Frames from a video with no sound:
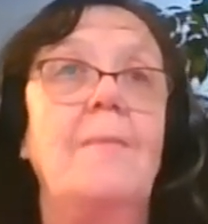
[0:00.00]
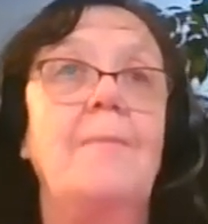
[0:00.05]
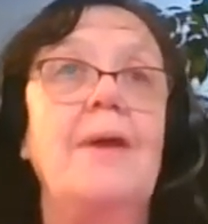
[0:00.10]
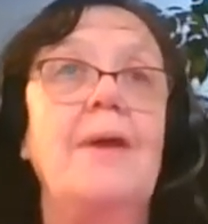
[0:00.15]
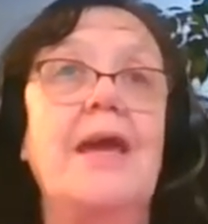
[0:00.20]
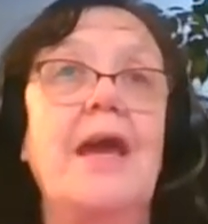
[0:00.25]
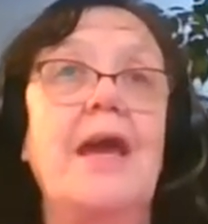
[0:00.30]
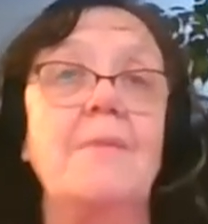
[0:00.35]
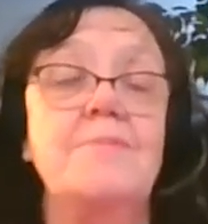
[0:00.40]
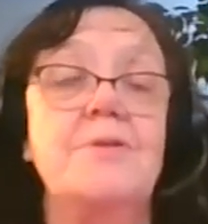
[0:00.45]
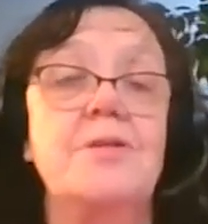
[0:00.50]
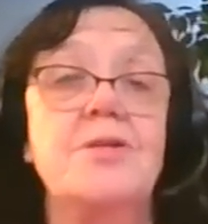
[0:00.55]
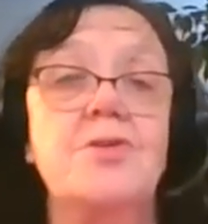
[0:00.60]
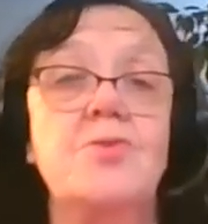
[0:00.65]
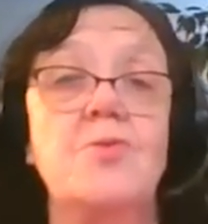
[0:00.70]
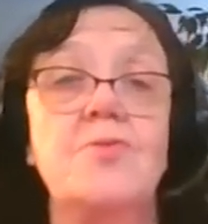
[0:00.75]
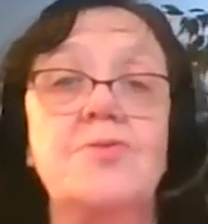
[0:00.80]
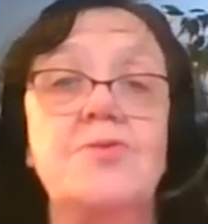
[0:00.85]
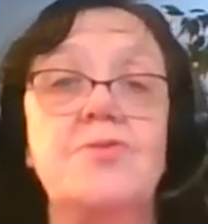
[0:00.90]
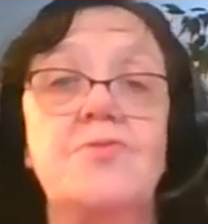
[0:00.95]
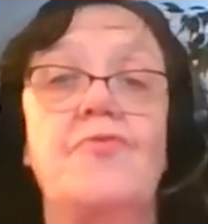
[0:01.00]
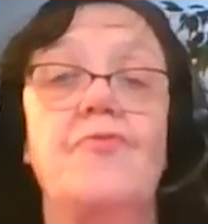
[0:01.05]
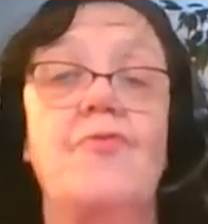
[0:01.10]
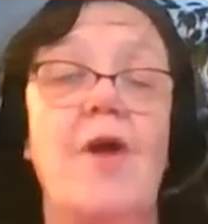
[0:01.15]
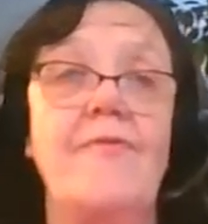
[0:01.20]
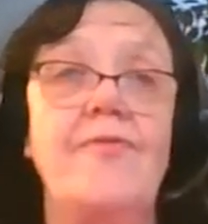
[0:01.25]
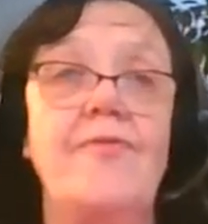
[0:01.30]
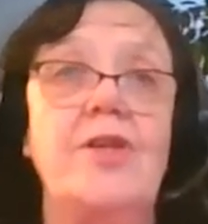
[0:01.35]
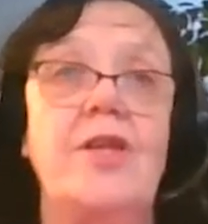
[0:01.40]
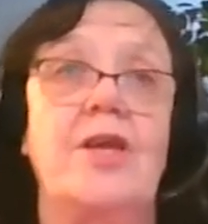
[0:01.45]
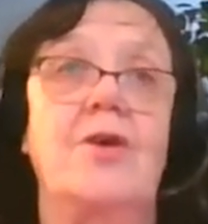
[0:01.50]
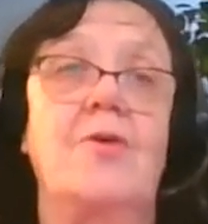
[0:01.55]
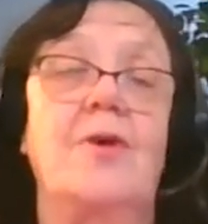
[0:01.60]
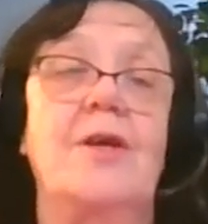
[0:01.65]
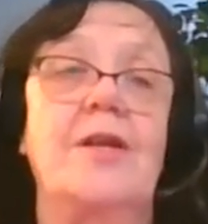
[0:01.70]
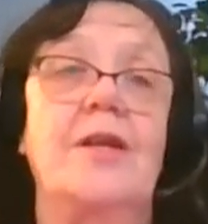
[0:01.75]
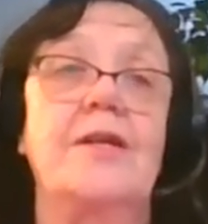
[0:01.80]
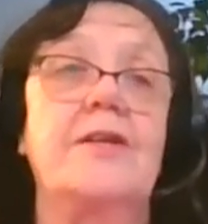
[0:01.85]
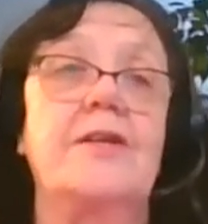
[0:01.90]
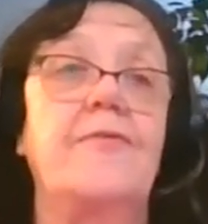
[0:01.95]
becomes a source of revenue
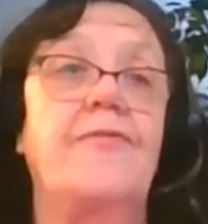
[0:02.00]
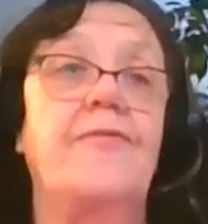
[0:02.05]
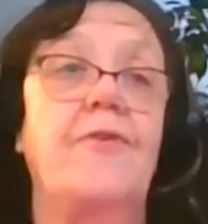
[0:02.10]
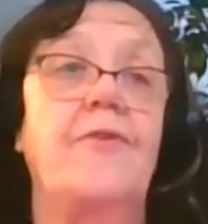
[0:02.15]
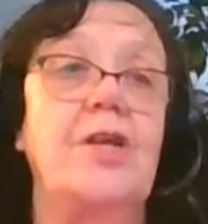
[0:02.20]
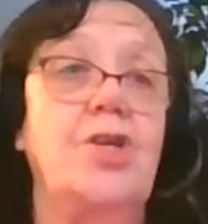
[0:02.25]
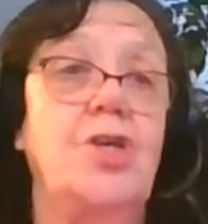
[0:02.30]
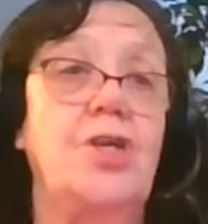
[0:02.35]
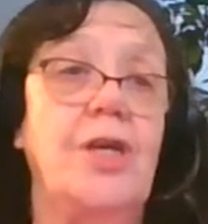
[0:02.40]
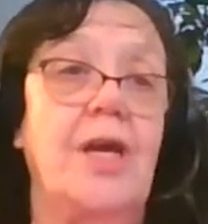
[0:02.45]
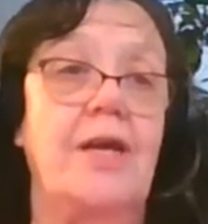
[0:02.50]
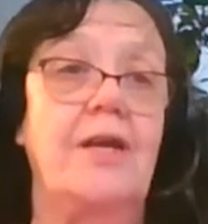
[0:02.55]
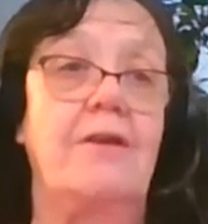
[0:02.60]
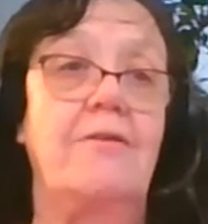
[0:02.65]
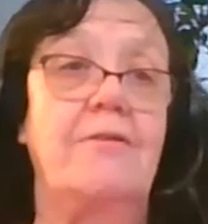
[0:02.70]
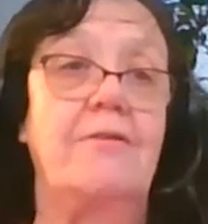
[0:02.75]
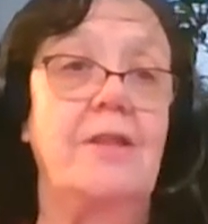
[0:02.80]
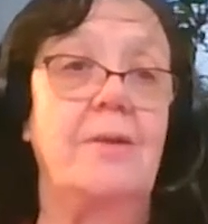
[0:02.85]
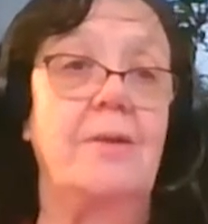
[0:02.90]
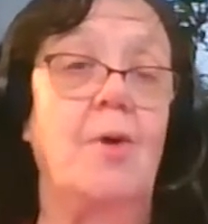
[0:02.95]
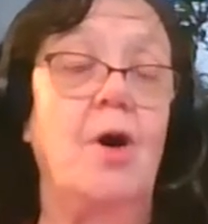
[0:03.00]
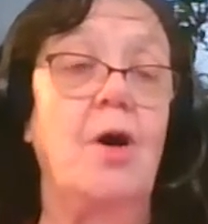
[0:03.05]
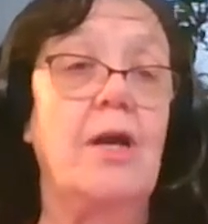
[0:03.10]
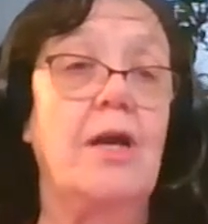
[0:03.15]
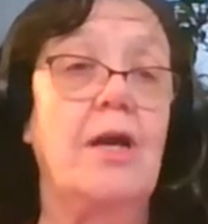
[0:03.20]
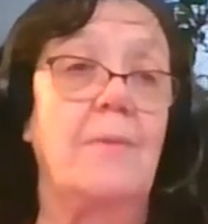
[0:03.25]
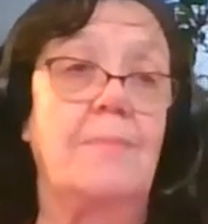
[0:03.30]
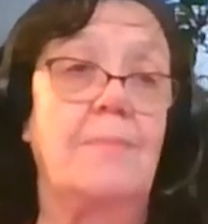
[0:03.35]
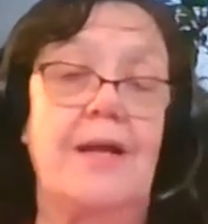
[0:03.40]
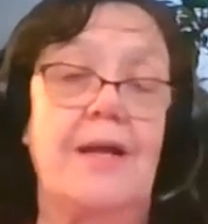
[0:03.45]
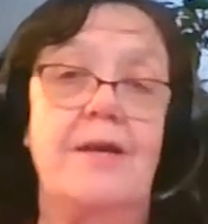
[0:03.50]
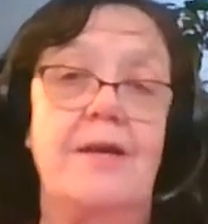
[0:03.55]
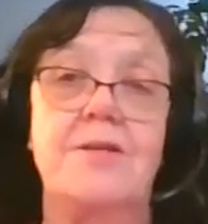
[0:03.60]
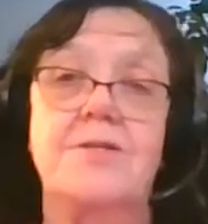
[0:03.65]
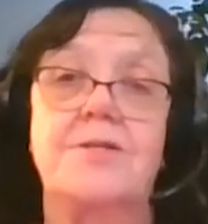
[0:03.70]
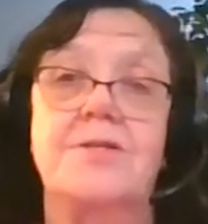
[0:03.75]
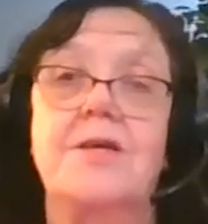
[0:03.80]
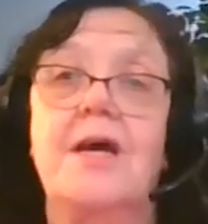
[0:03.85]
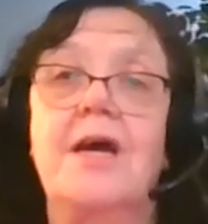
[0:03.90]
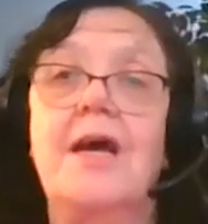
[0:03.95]
and a differentiator in the
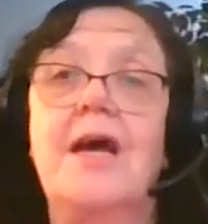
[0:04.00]
marketplace.